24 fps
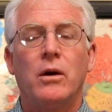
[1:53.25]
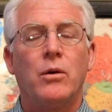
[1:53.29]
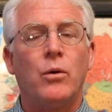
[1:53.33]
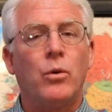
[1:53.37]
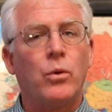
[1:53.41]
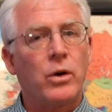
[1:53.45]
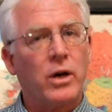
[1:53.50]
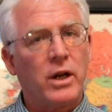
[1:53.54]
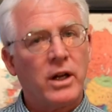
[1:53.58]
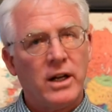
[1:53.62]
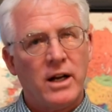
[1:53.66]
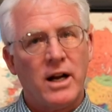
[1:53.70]

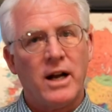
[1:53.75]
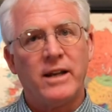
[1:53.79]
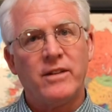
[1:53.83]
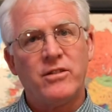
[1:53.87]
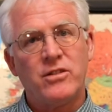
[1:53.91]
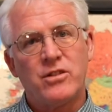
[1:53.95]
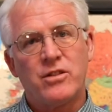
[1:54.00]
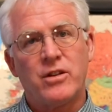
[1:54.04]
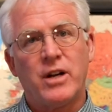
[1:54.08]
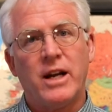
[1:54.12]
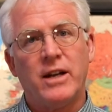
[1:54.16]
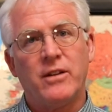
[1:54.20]

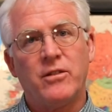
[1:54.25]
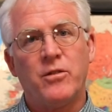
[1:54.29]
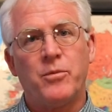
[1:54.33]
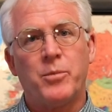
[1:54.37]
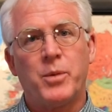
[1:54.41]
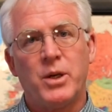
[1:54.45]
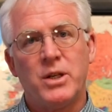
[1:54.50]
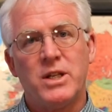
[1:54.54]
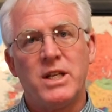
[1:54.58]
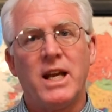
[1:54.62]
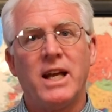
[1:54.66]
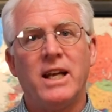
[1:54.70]
organize
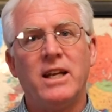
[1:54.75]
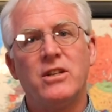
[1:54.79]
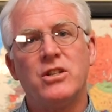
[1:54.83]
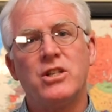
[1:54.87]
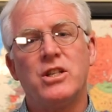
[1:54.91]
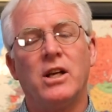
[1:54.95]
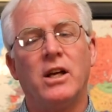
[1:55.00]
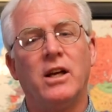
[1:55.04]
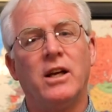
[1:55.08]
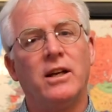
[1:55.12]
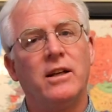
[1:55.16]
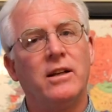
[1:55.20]

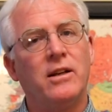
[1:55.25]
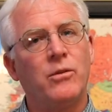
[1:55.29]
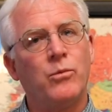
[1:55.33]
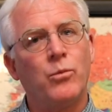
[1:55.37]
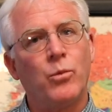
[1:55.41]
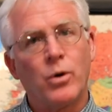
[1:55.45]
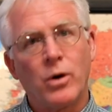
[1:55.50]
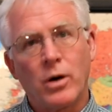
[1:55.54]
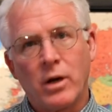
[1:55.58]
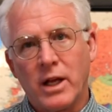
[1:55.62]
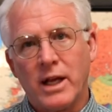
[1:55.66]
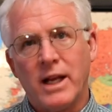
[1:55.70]
transportation
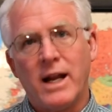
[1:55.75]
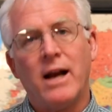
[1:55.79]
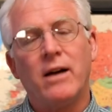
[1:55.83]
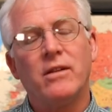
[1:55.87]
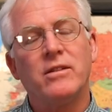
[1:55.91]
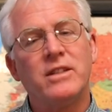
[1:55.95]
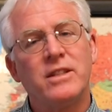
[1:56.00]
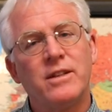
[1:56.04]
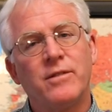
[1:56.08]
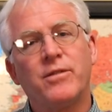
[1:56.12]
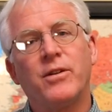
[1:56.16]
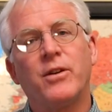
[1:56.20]
and working
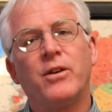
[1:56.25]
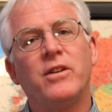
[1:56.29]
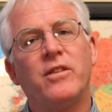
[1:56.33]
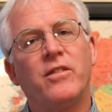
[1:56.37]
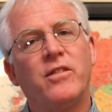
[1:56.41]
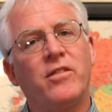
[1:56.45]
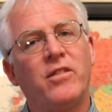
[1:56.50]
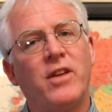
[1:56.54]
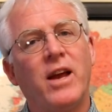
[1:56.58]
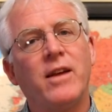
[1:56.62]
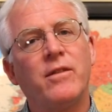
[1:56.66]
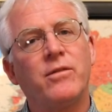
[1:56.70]
out different
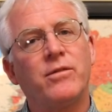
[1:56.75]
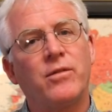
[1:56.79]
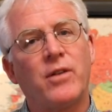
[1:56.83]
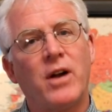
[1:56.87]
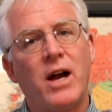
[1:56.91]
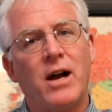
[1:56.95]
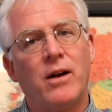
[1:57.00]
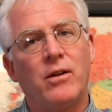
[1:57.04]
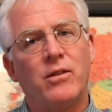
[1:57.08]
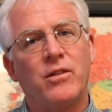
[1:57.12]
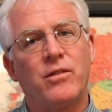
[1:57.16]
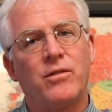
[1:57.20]
safe
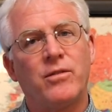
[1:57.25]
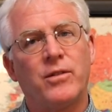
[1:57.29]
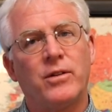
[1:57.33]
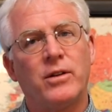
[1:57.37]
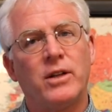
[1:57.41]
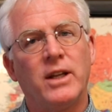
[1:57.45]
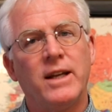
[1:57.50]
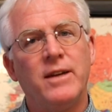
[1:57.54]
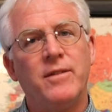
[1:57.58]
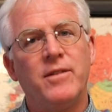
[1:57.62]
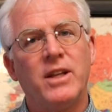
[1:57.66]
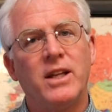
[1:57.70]
routes for
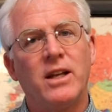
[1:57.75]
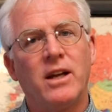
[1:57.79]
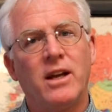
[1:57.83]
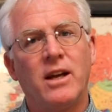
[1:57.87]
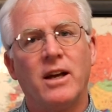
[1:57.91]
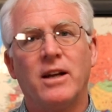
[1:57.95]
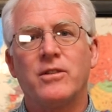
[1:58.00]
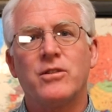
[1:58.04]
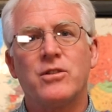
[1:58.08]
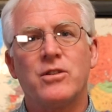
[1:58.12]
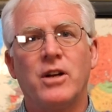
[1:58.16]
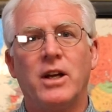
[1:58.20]
leaving the
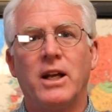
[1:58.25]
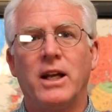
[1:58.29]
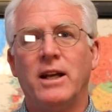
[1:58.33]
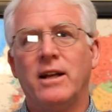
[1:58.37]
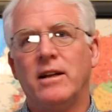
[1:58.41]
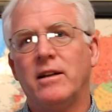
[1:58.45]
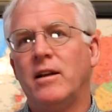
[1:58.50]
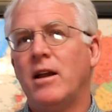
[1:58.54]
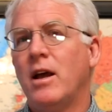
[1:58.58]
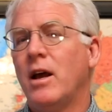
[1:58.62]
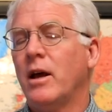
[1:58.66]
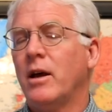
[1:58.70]
country
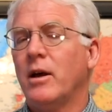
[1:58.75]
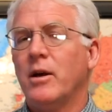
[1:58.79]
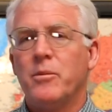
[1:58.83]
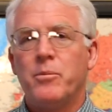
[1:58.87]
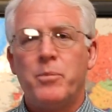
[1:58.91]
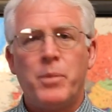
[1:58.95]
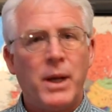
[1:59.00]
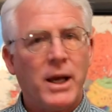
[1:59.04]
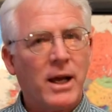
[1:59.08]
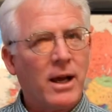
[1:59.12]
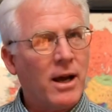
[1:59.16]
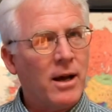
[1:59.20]
and
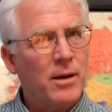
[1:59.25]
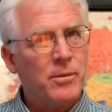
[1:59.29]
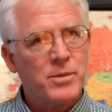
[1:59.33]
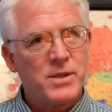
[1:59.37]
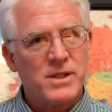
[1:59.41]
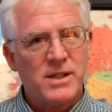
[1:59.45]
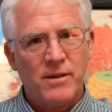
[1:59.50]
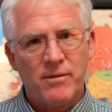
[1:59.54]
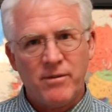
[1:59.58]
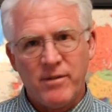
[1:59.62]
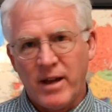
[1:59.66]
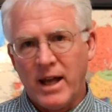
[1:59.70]

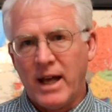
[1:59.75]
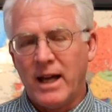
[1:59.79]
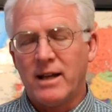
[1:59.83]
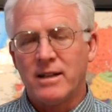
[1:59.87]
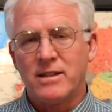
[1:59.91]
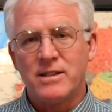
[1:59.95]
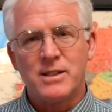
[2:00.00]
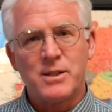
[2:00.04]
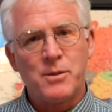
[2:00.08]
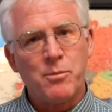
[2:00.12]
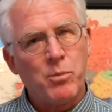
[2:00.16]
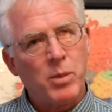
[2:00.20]
pickups and
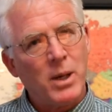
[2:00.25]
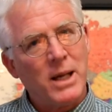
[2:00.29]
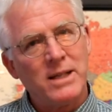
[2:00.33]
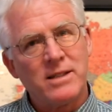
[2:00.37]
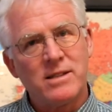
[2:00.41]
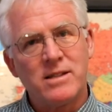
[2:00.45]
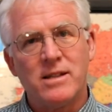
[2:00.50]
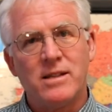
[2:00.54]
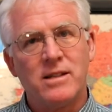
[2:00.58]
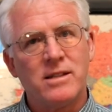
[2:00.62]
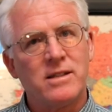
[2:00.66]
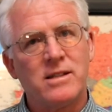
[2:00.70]
vans and
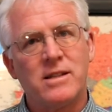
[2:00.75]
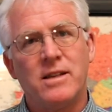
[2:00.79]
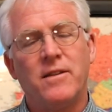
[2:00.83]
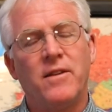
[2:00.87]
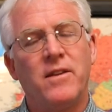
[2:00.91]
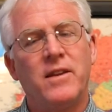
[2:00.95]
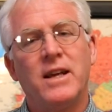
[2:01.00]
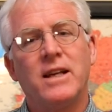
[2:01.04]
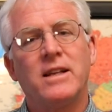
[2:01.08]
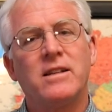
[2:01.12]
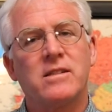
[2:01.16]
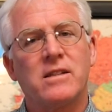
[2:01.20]
buses
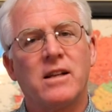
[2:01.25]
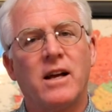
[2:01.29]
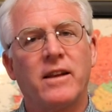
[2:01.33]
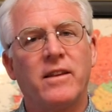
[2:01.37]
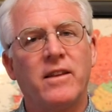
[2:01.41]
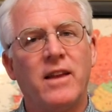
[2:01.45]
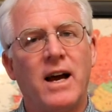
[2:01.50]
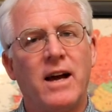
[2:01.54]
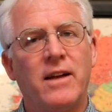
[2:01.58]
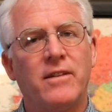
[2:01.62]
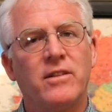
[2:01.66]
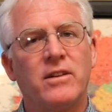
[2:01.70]
and things
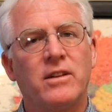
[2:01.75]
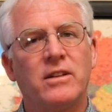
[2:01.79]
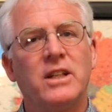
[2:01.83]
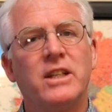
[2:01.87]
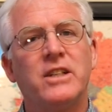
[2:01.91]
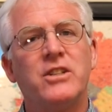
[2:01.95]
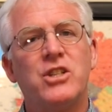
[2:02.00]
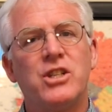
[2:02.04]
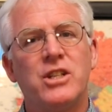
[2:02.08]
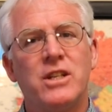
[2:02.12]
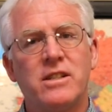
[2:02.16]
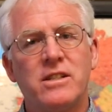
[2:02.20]
like that. The
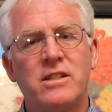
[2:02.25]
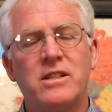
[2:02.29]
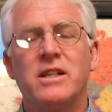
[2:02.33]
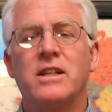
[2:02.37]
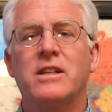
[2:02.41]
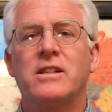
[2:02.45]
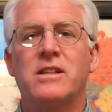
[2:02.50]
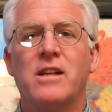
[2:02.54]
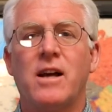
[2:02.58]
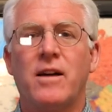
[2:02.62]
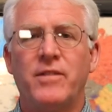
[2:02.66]
logistics